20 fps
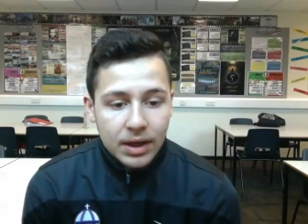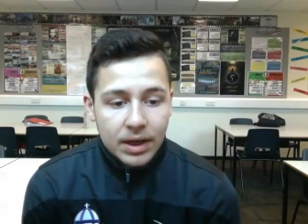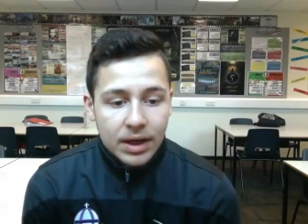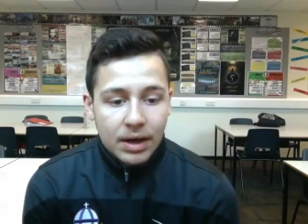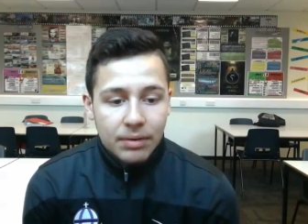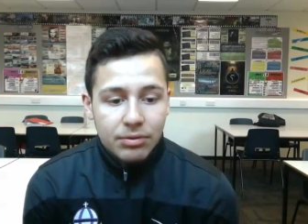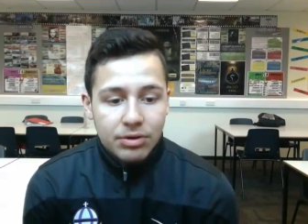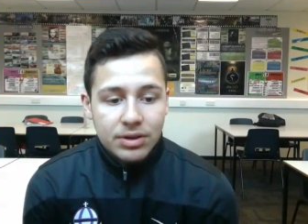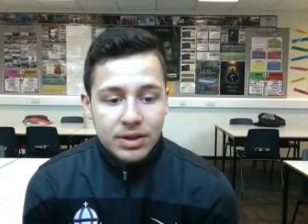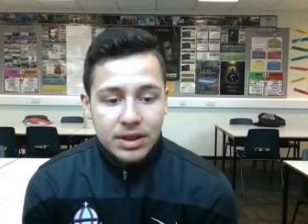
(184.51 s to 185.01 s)

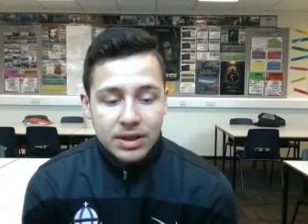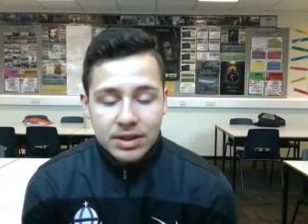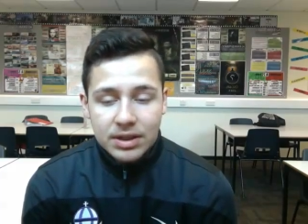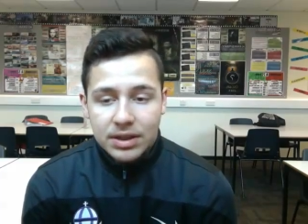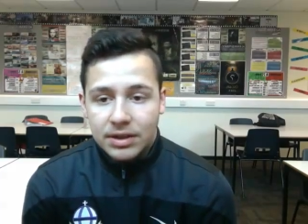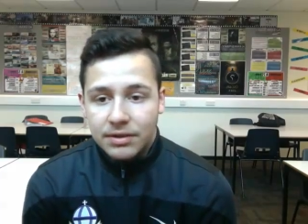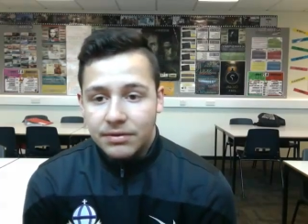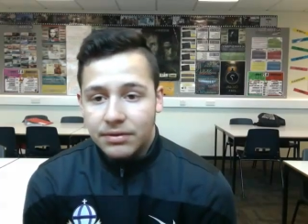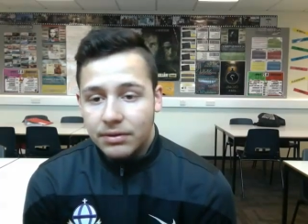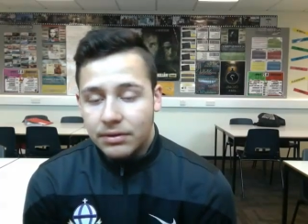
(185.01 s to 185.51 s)
Camera
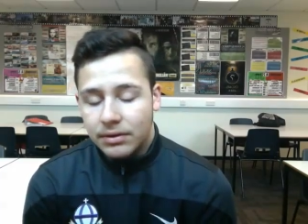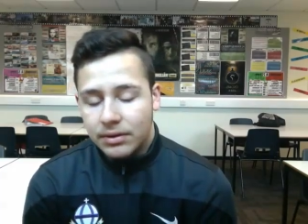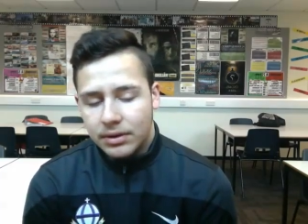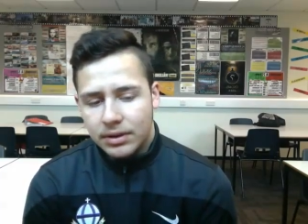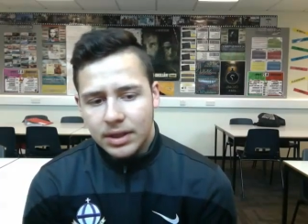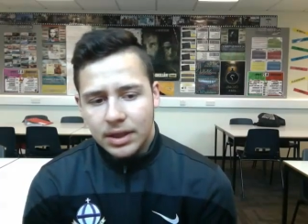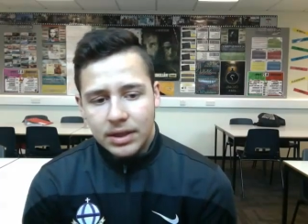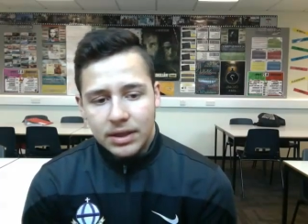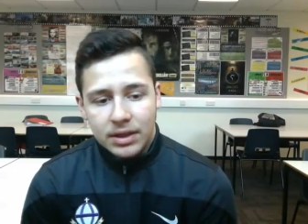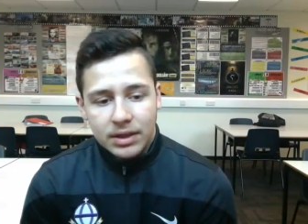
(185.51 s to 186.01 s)

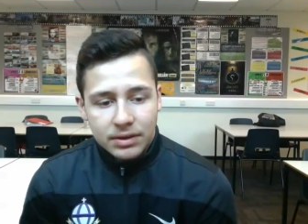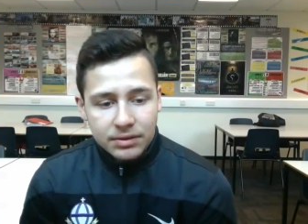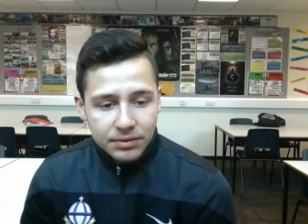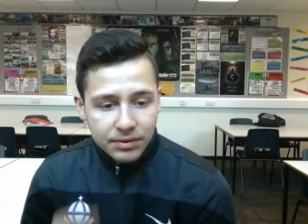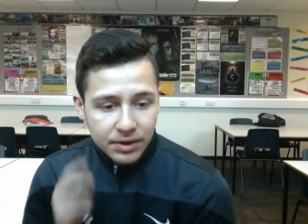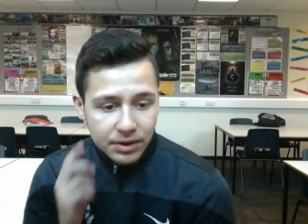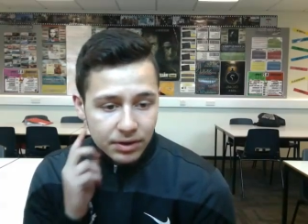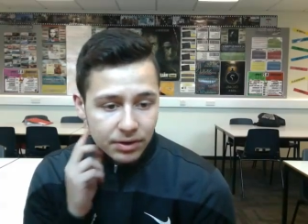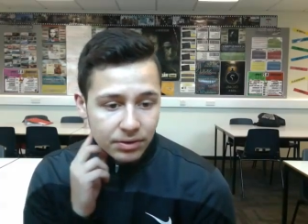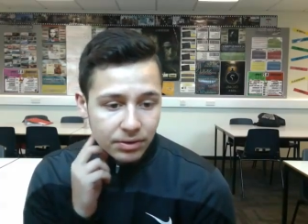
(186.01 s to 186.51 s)
techniques
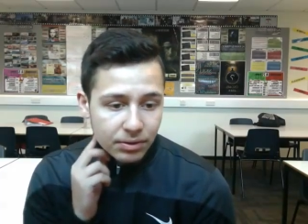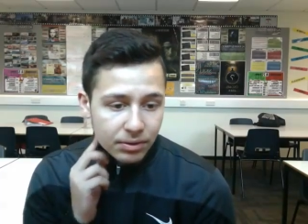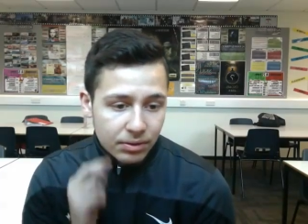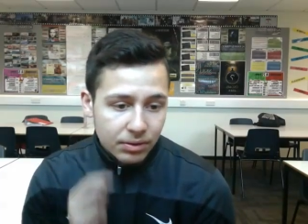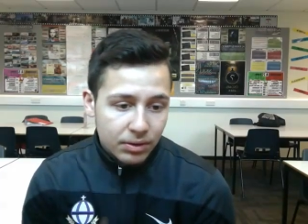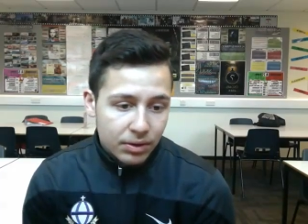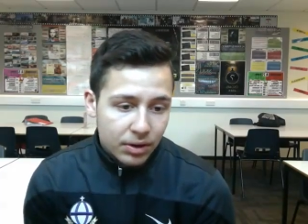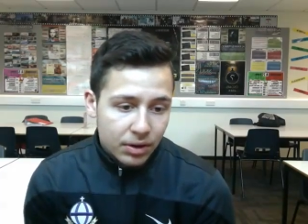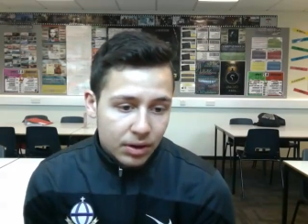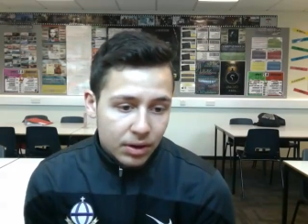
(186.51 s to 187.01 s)
video
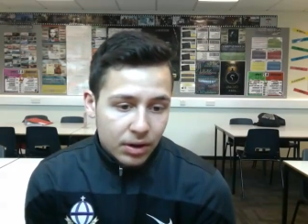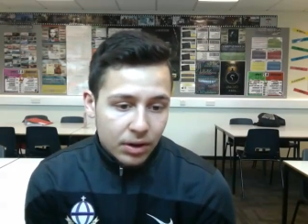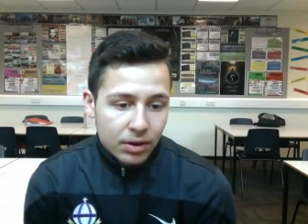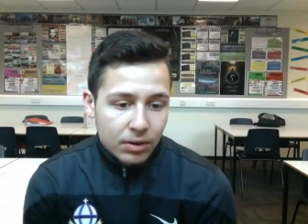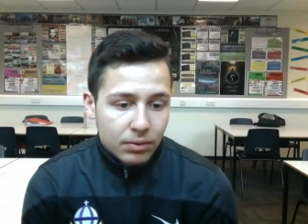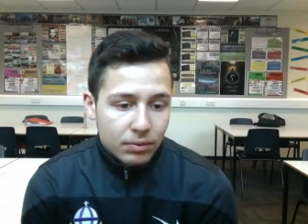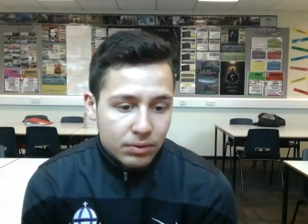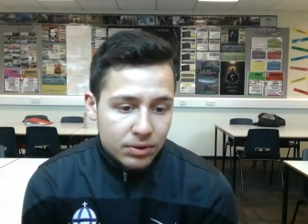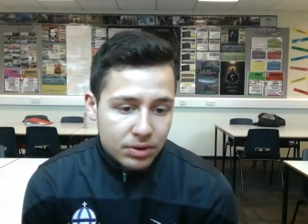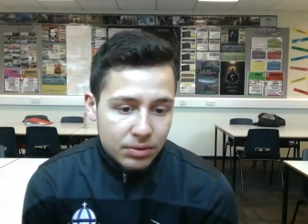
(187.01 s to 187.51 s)

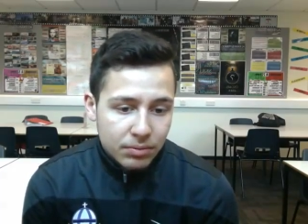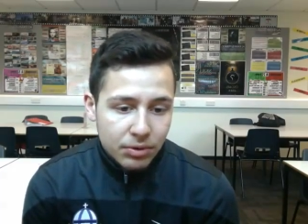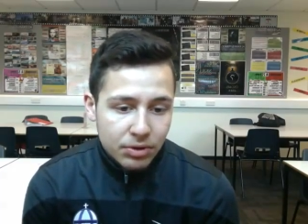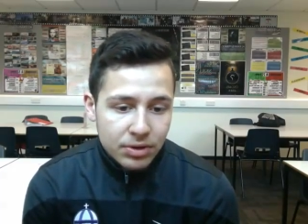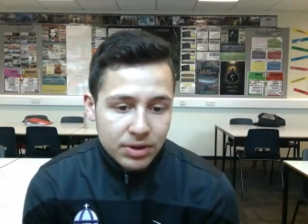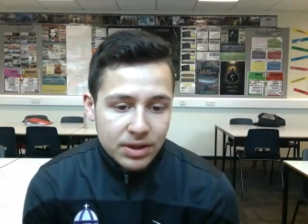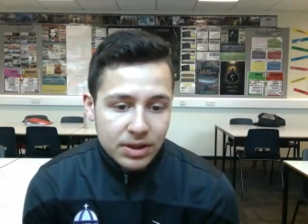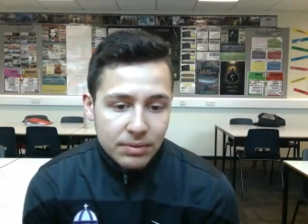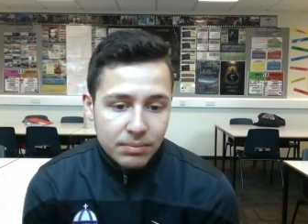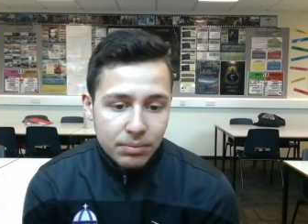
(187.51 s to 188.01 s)
was the
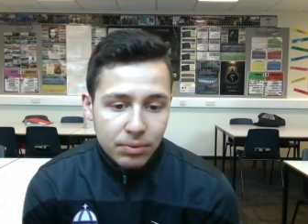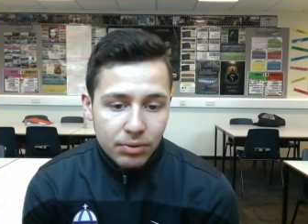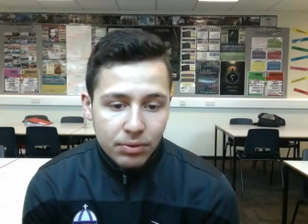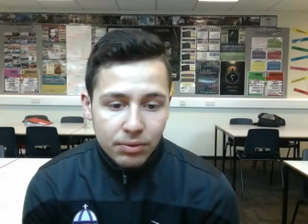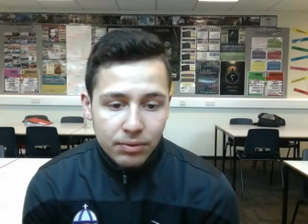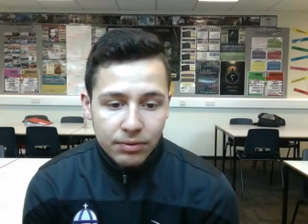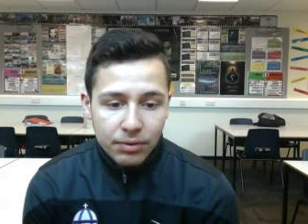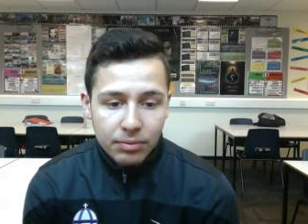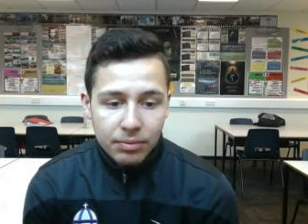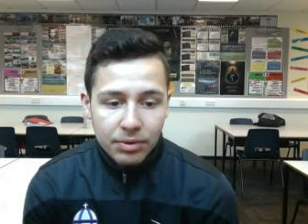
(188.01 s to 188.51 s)
most
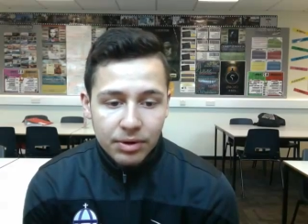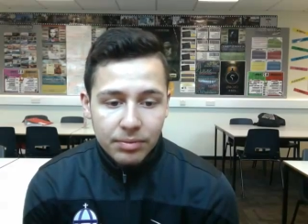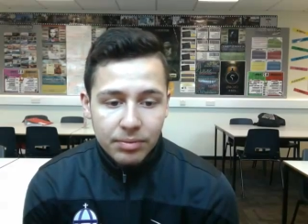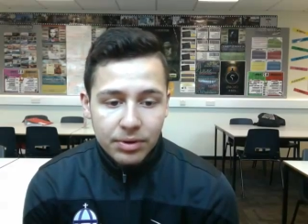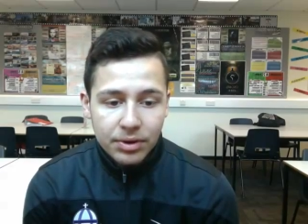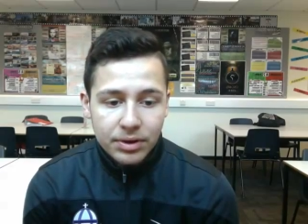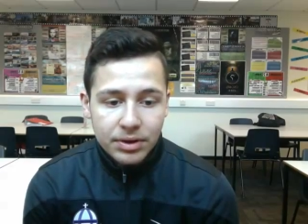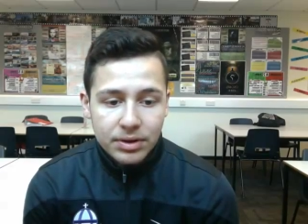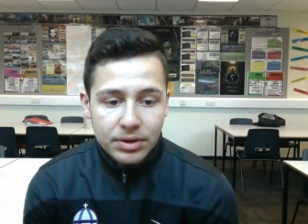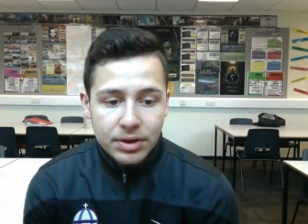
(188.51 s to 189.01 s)
simple for me
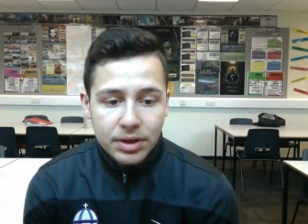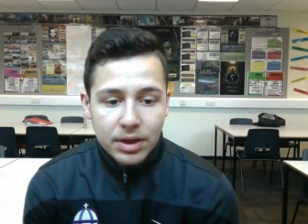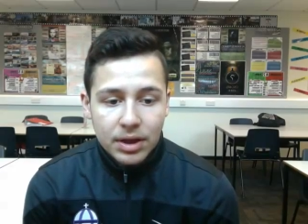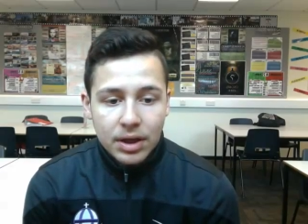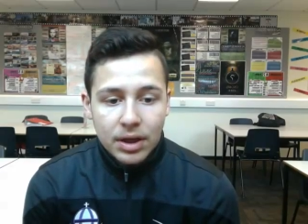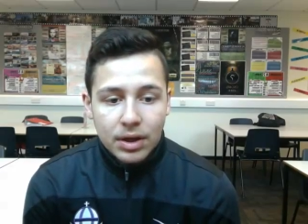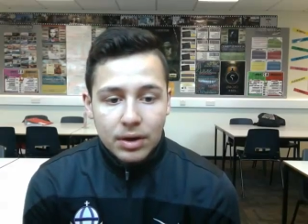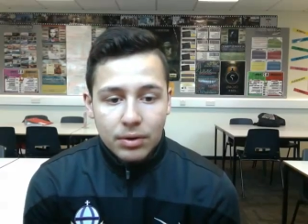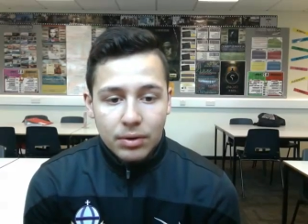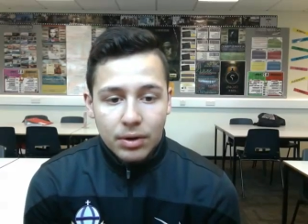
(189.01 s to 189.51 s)
because
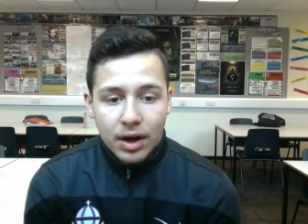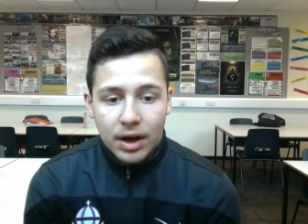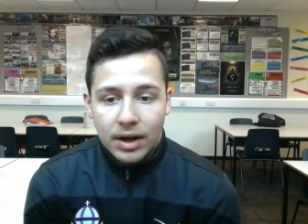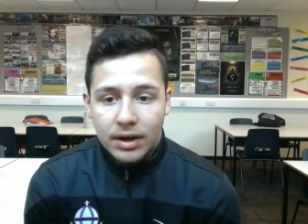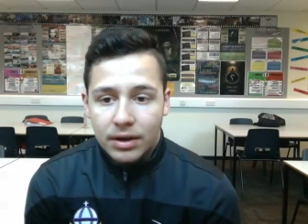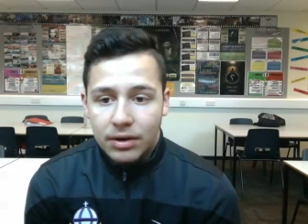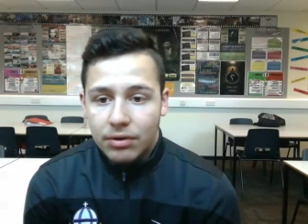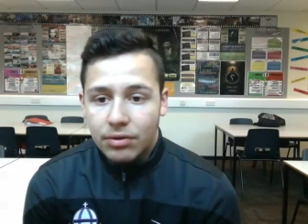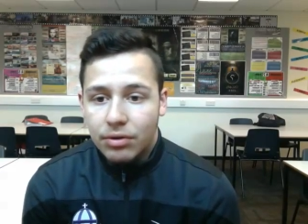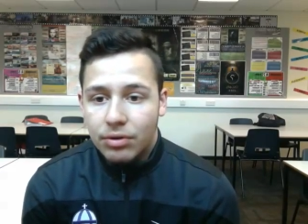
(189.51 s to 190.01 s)
I
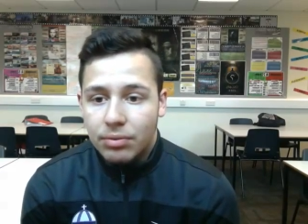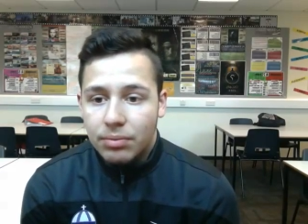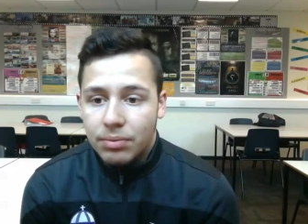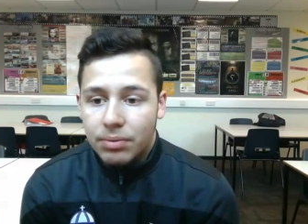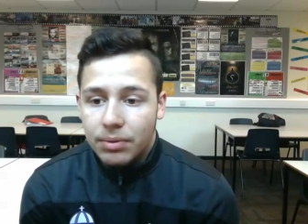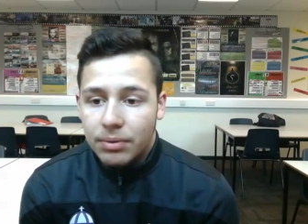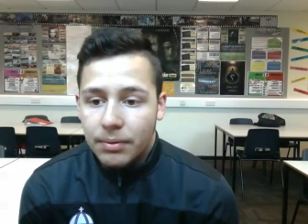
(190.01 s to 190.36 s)
had a group